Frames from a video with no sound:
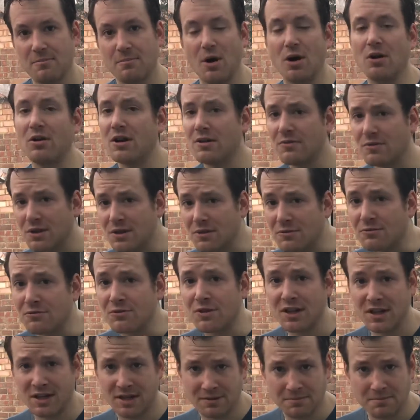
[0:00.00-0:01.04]
But only with the
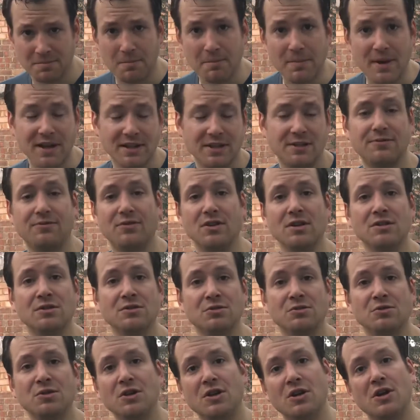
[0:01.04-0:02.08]
really best
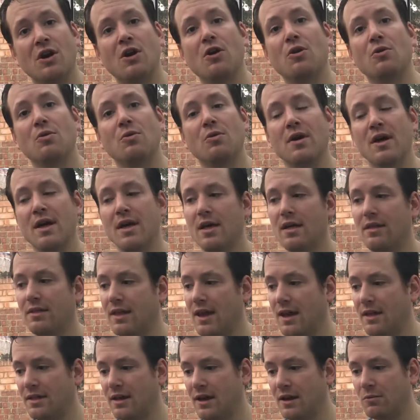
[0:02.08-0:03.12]
friends who you know
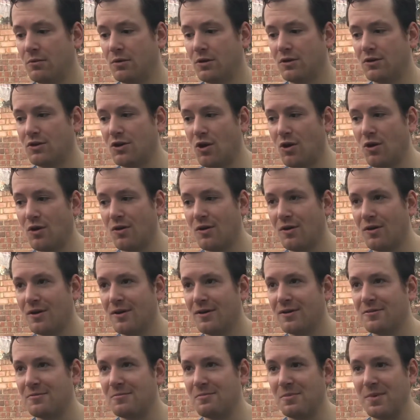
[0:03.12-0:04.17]
that they will not
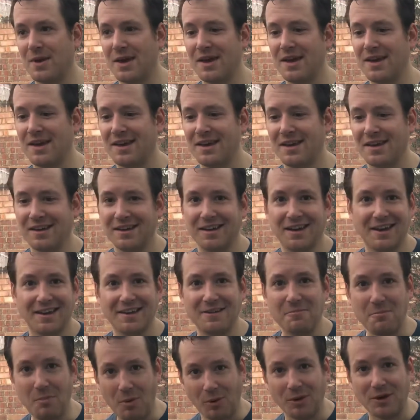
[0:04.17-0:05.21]
be
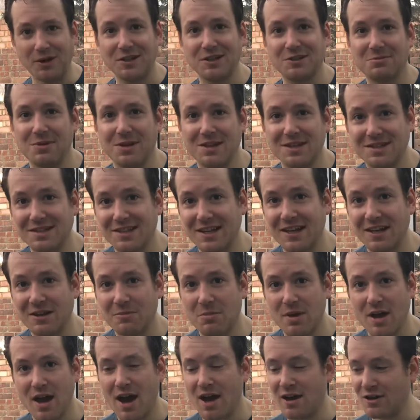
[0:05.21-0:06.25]
like a policeman
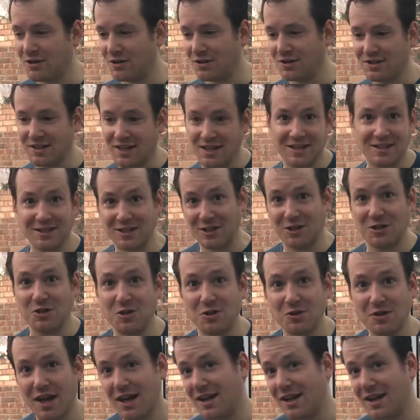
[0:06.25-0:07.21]
standing behind you saying, did you